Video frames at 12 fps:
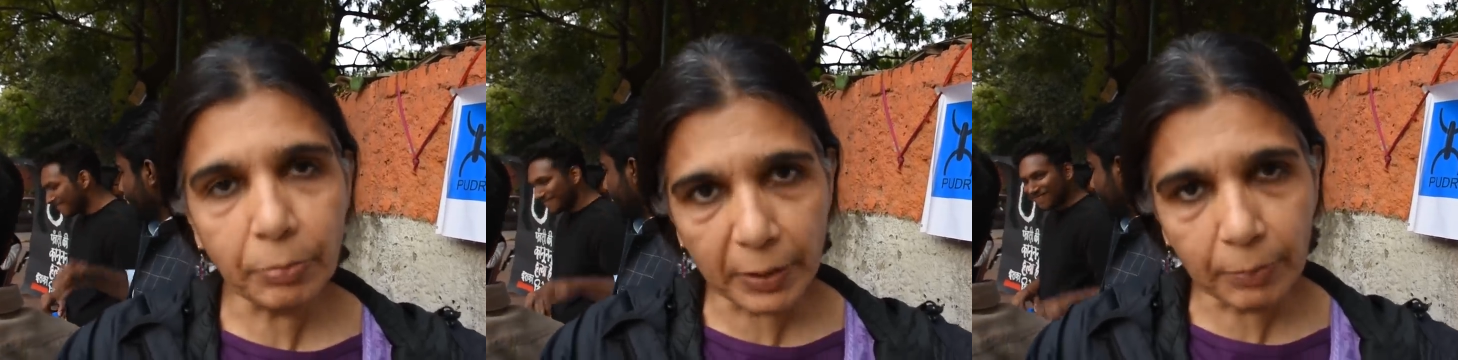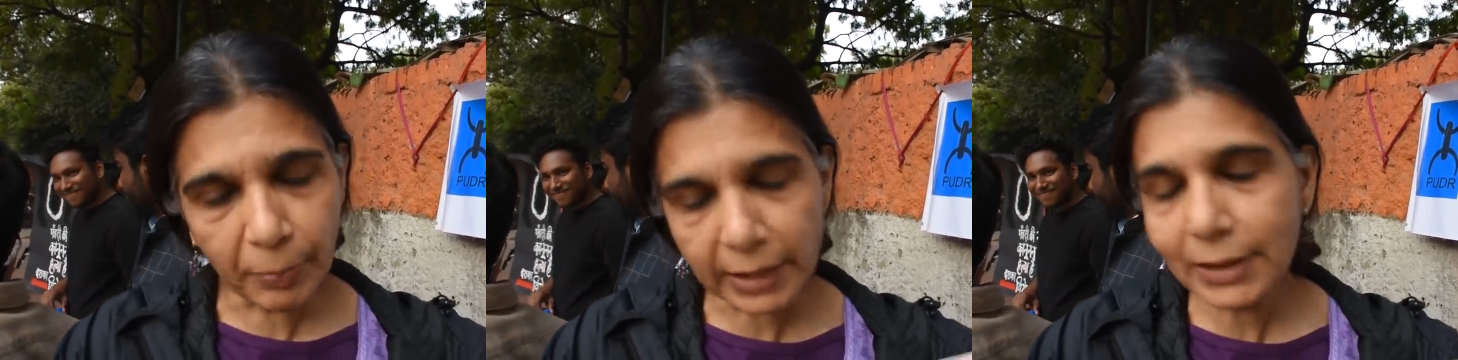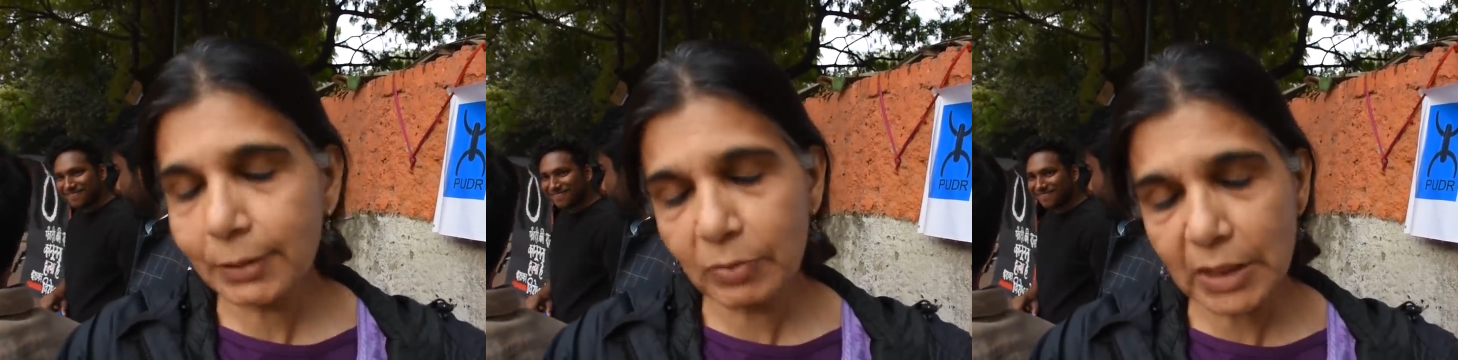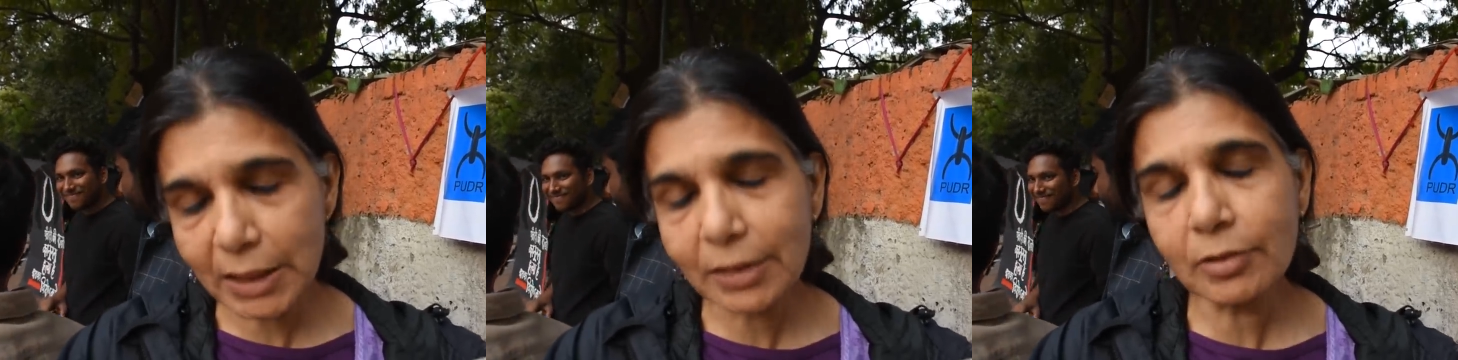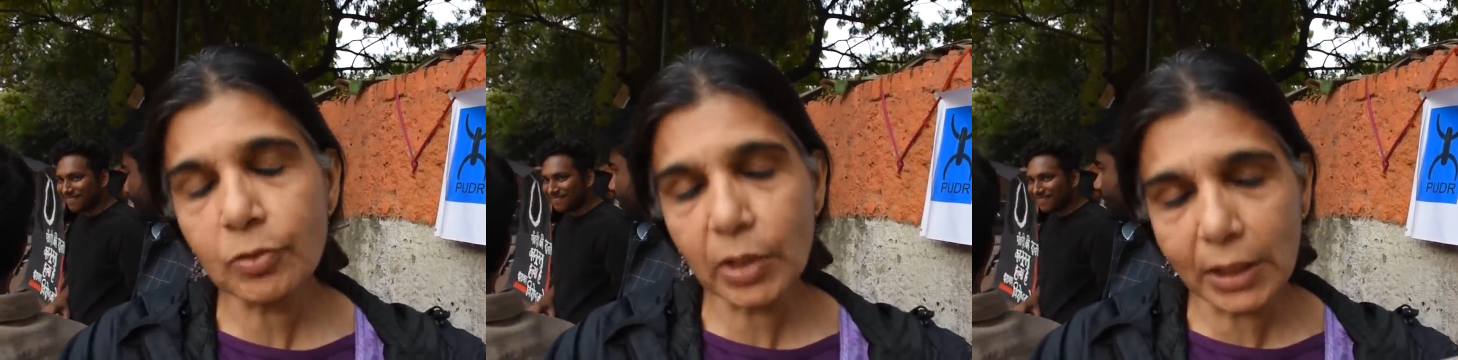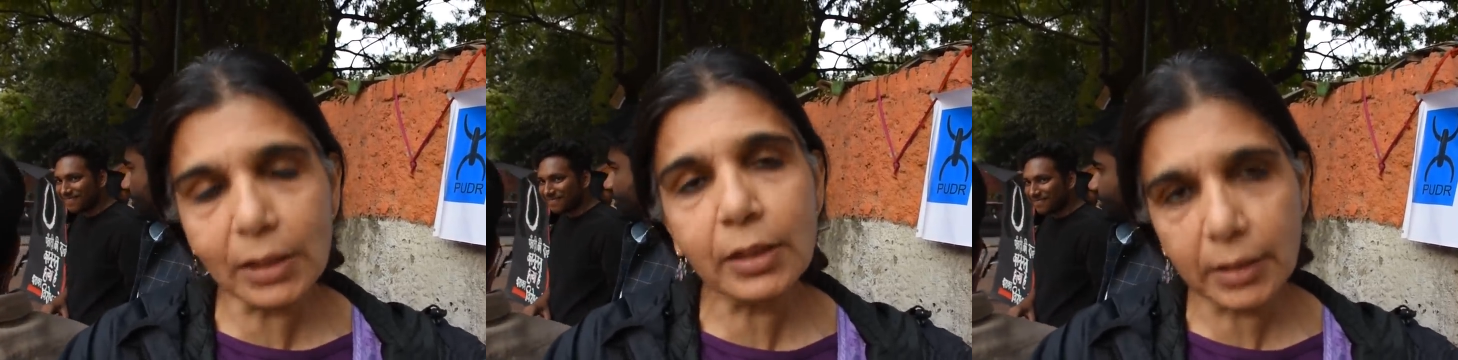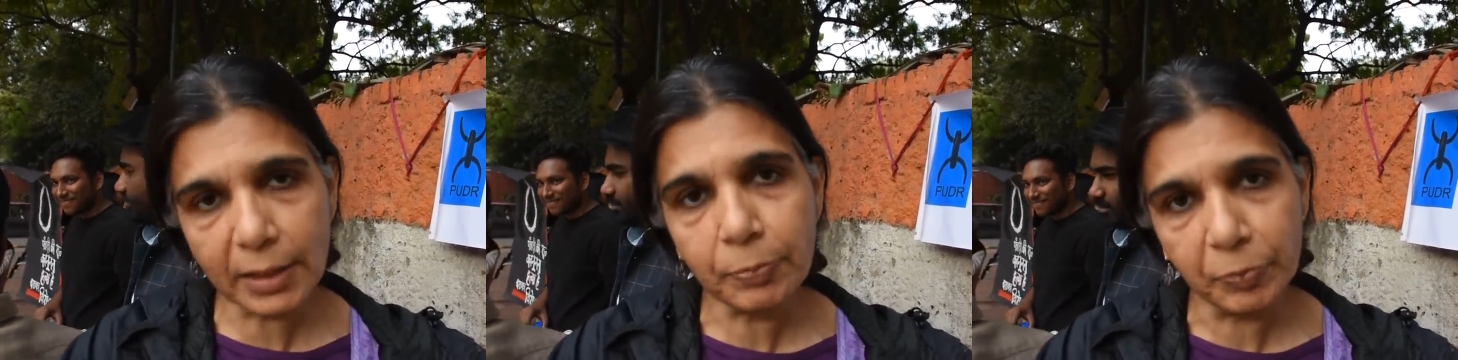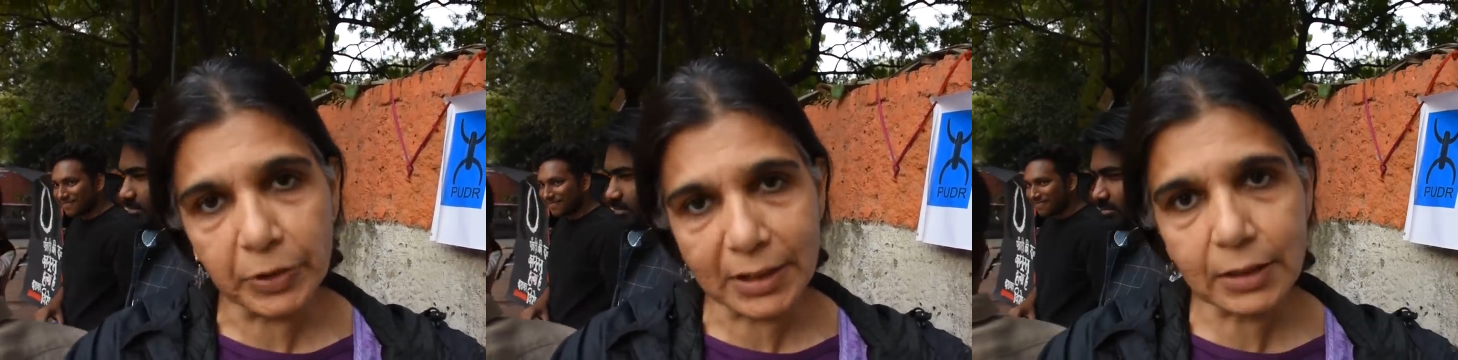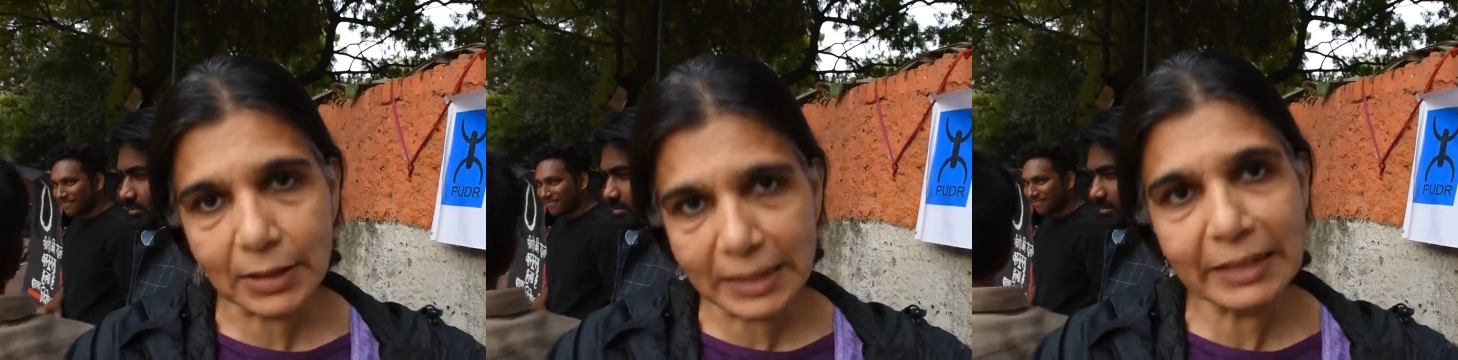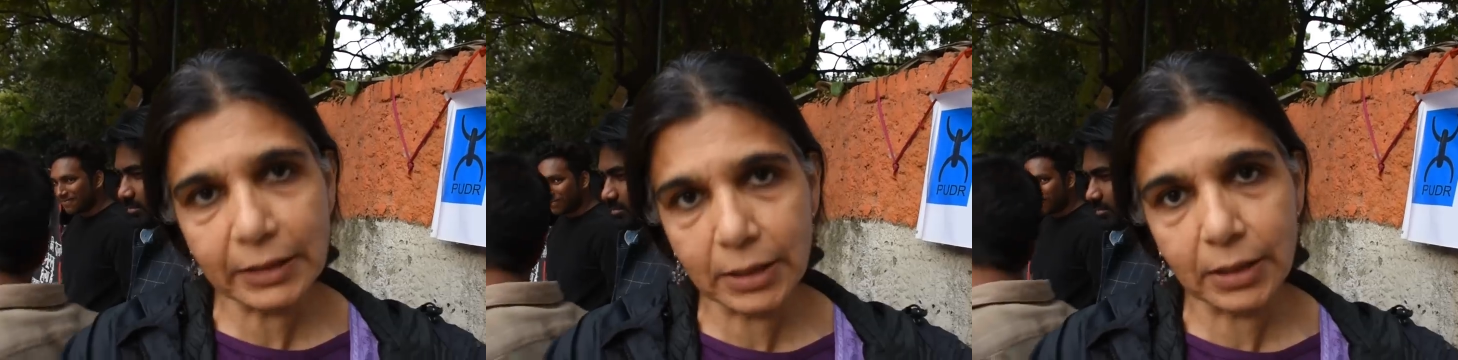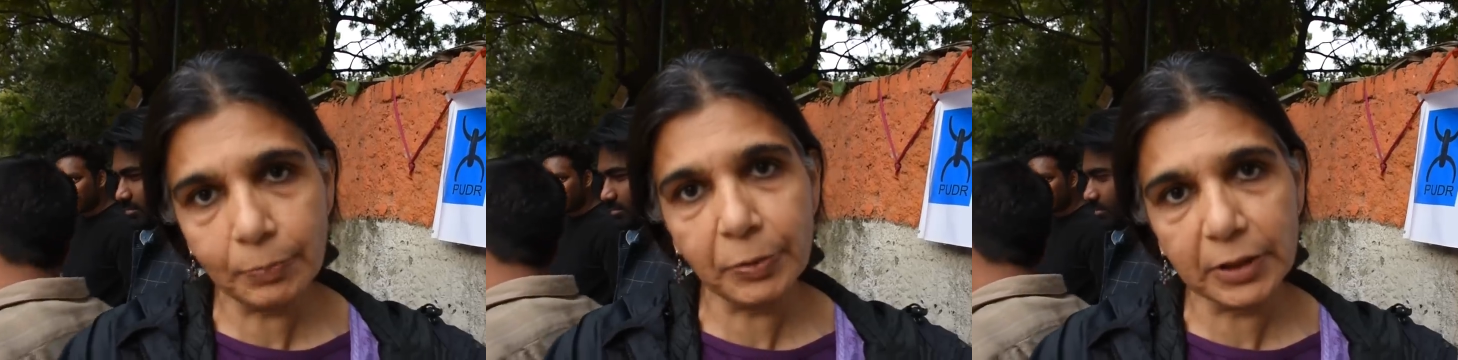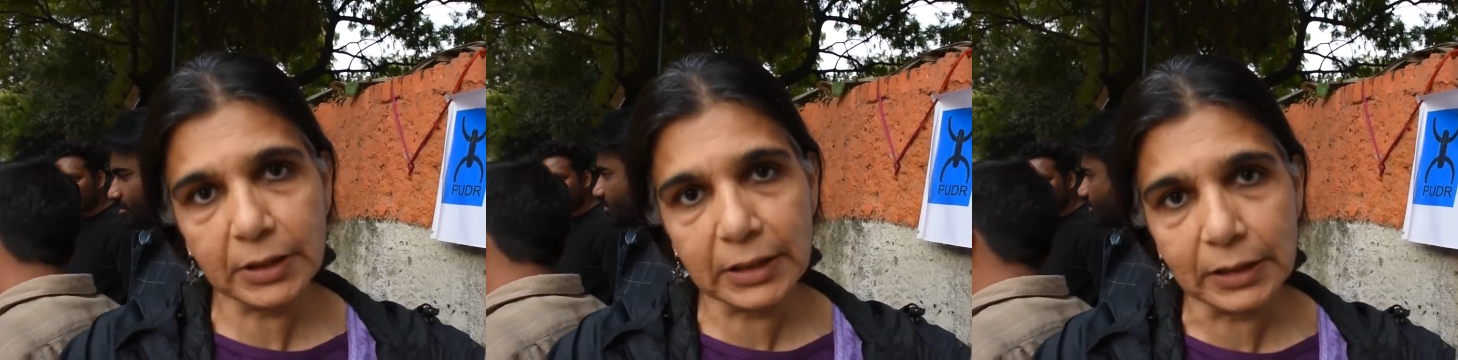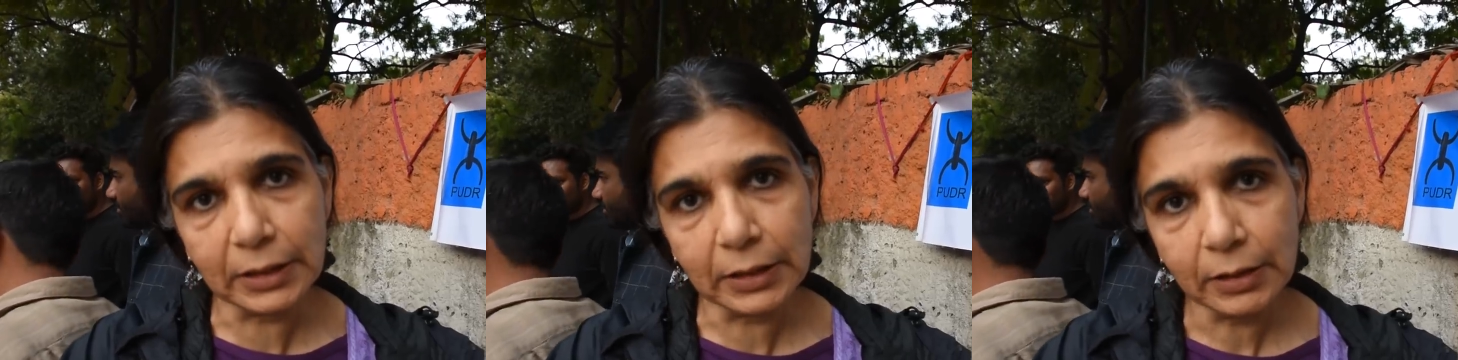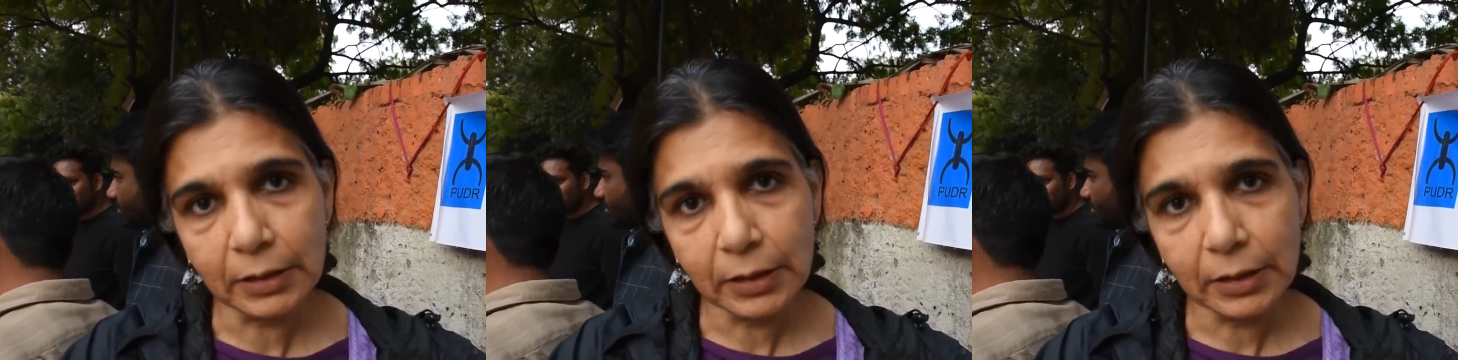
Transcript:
Speaker 1: punishment is to kill the rapist, just lynch the person.